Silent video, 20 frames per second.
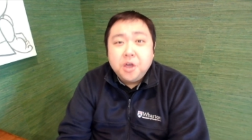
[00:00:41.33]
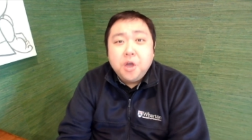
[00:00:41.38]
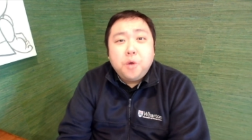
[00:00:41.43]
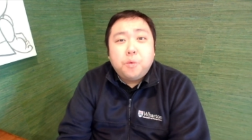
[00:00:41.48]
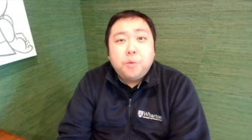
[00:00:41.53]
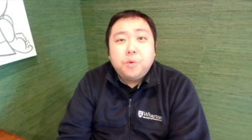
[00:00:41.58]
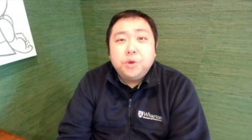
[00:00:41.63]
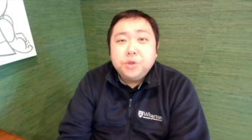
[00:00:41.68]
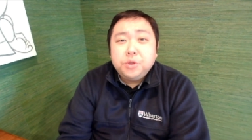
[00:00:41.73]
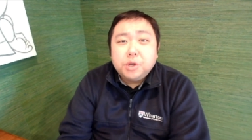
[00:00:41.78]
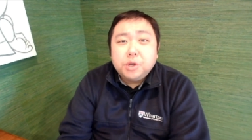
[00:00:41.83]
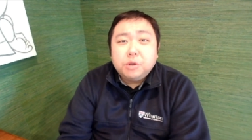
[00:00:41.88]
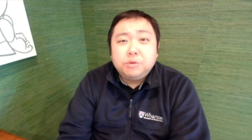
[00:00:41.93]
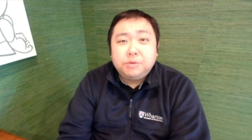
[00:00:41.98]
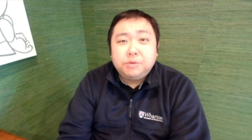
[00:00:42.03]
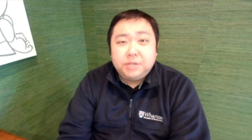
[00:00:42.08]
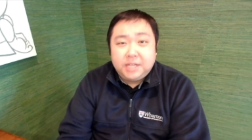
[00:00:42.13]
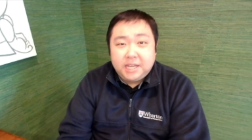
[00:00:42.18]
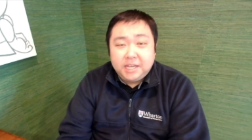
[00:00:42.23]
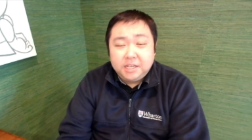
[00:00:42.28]
When you go
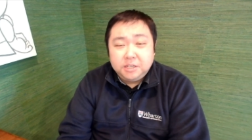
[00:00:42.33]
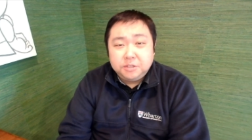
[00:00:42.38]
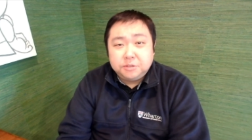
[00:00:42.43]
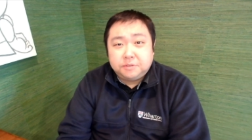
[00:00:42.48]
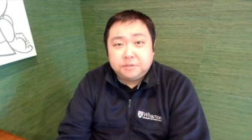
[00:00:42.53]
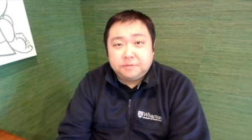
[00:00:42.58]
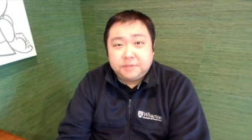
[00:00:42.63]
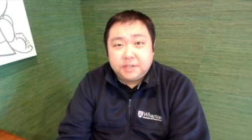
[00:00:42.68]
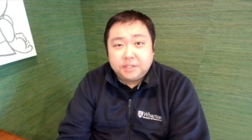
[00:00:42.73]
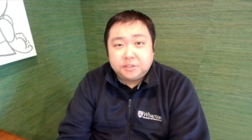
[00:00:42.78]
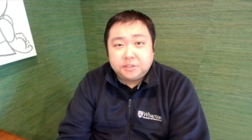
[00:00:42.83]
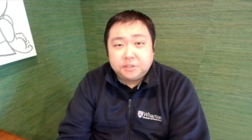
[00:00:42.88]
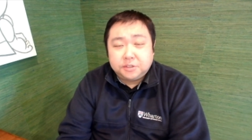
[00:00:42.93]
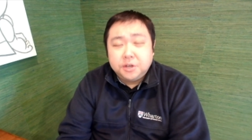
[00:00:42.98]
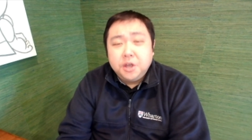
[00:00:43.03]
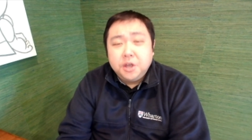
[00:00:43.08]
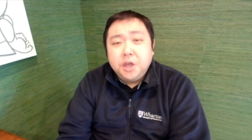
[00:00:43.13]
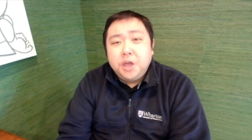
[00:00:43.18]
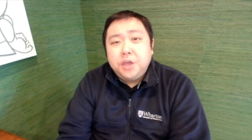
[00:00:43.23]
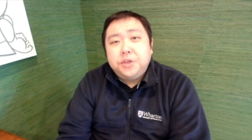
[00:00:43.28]
to an angel
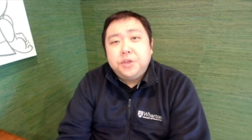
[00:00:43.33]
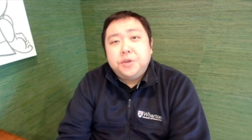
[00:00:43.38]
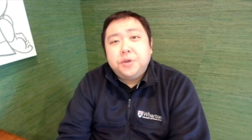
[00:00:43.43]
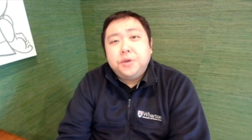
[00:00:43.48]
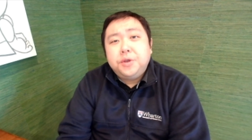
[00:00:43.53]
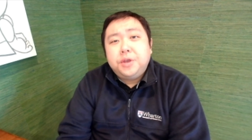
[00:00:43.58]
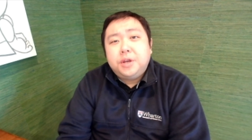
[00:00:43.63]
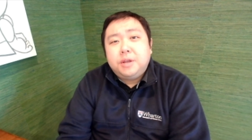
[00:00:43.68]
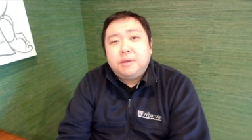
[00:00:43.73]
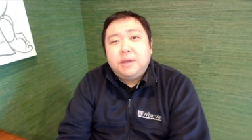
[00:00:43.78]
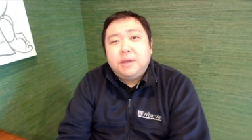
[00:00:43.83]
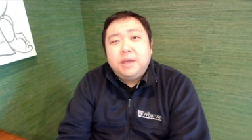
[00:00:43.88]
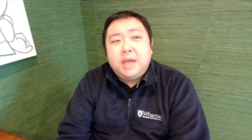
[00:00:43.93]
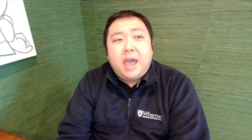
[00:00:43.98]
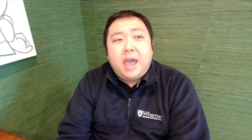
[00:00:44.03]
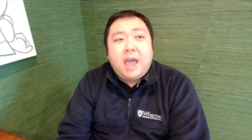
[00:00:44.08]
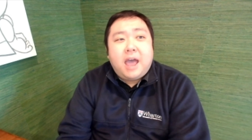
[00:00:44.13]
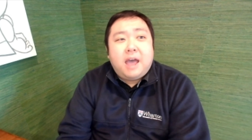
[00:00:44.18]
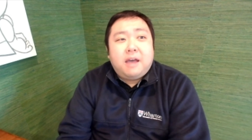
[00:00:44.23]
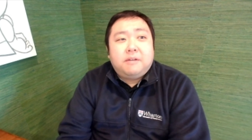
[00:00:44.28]
investor, you're going to
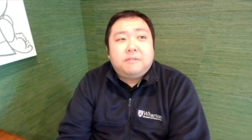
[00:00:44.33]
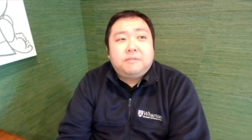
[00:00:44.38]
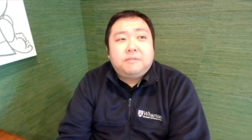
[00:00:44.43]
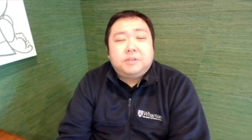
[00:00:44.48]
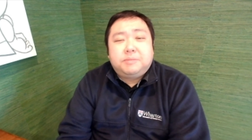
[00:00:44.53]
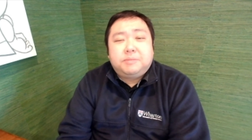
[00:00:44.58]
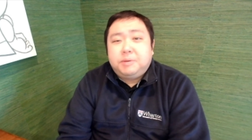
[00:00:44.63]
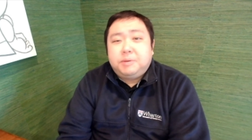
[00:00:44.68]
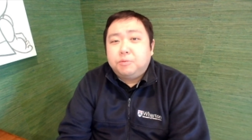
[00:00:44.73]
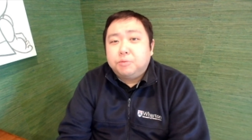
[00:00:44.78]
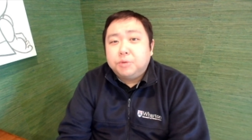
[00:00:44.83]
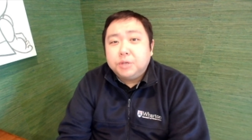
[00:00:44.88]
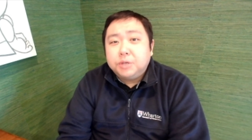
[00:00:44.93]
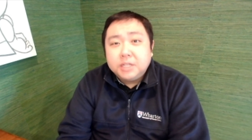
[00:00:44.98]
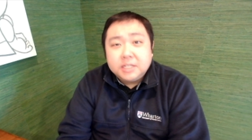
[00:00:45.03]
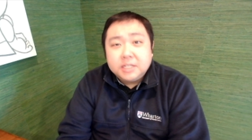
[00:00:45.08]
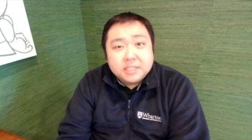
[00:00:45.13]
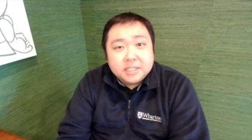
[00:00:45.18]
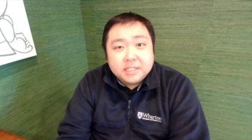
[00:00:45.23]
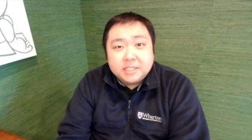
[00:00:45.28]
have to be
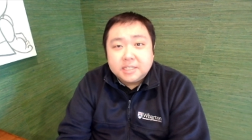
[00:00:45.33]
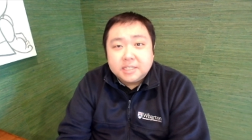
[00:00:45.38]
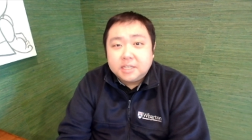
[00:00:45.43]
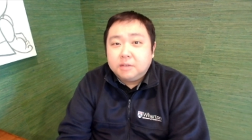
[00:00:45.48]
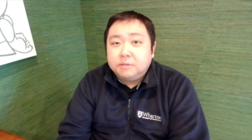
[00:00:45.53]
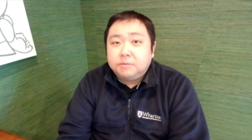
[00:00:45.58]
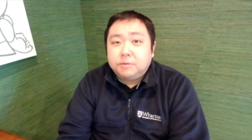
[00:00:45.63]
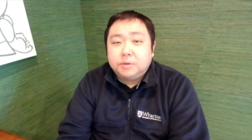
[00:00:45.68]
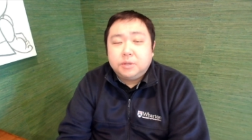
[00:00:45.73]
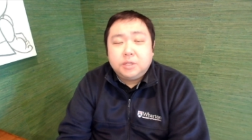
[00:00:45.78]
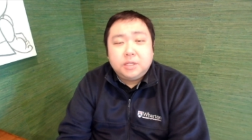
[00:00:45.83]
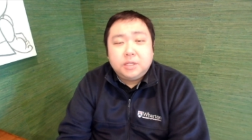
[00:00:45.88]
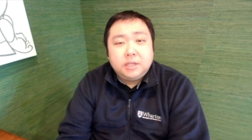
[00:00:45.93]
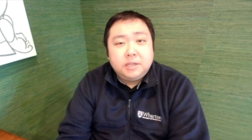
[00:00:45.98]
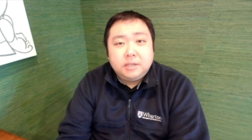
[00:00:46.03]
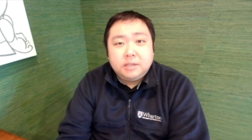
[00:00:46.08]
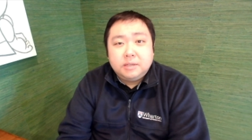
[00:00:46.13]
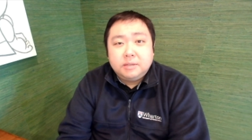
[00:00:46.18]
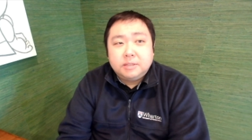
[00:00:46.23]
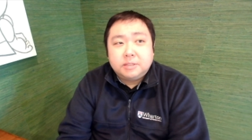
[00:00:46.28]
really detailed,
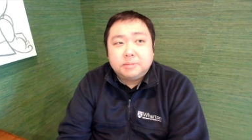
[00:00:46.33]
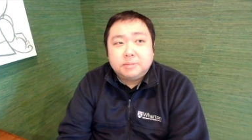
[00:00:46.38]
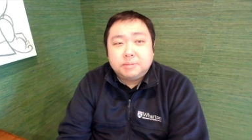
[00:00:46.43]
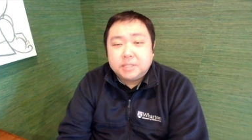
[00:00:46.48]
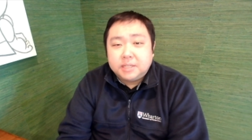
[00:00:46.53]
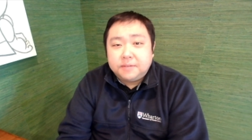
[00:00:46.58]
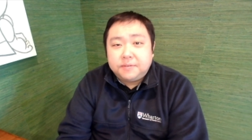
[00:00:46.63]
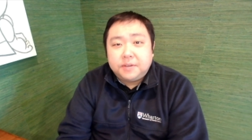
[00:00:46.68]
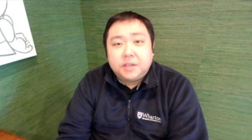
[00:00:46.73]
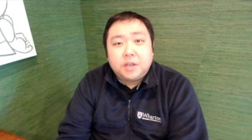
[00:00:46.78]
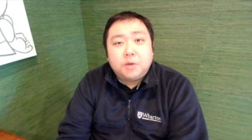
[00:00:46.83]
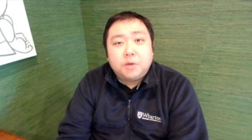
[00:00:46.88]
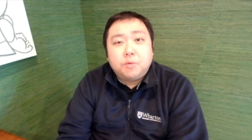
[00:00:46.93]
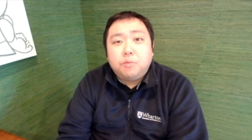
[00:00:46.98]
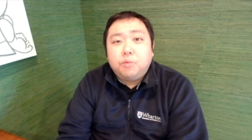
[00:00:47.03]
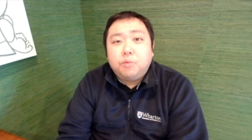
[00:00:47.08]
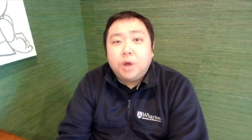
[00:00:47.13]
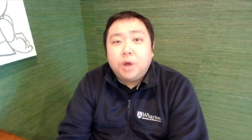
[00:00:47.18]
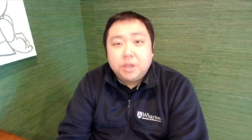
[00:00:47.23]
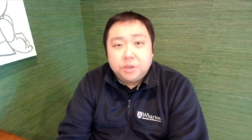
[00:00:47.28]
really specific
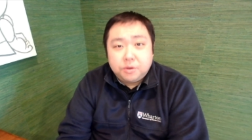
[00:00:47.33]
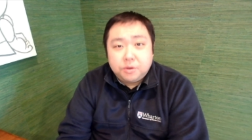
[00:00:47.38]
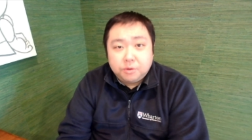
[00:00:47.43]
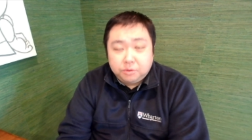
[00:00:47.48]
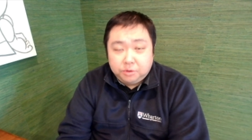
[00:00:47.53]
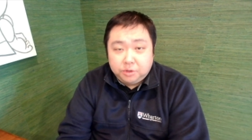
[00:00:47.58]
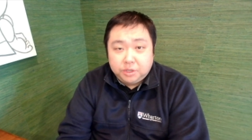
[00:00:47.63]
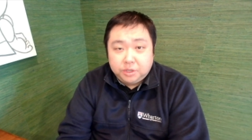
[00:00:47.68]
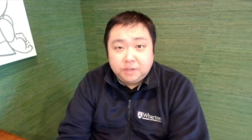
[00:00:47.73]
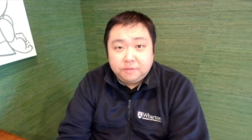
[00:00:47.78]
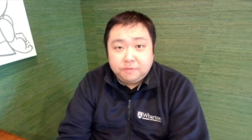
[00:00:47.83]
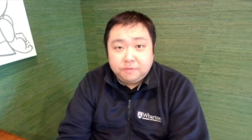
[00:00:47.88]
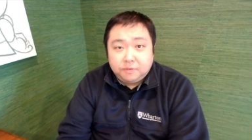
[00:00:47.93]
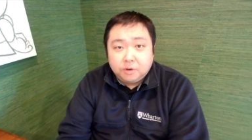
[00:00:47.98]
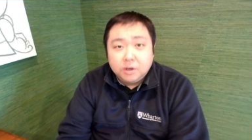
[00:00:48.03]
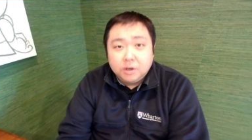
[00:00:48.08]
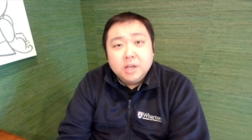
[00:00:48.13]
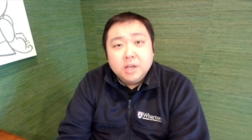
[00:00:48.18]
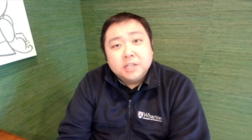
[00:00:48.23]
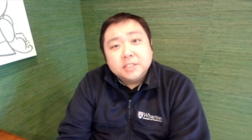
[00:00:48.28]
in what you're looking
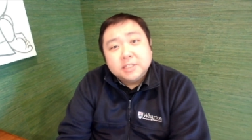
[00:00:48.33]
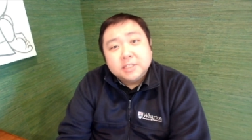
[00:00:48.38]
for.